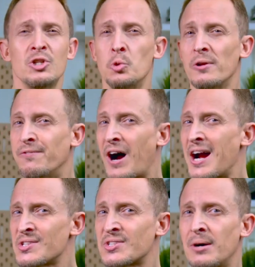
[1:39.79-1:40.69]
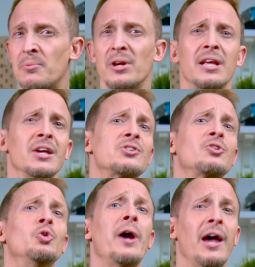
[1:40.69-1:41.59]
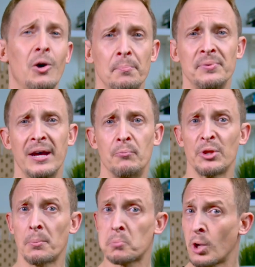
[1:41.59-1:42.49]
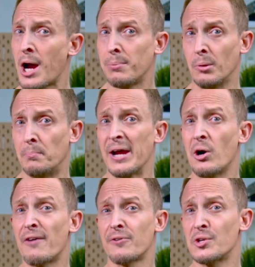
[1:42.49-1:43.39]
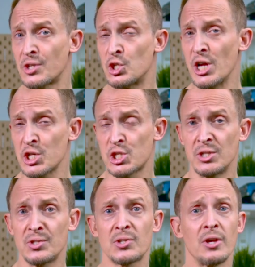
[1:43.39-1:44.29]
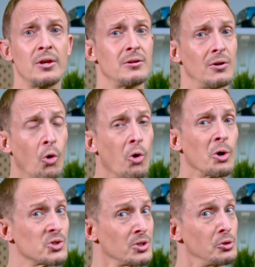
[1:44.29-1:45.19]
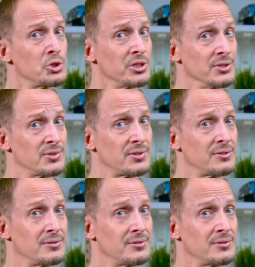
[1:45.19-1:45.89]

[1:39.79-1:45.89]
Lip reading: To advise someone is to help them with a problem by offering suggestions or solutions.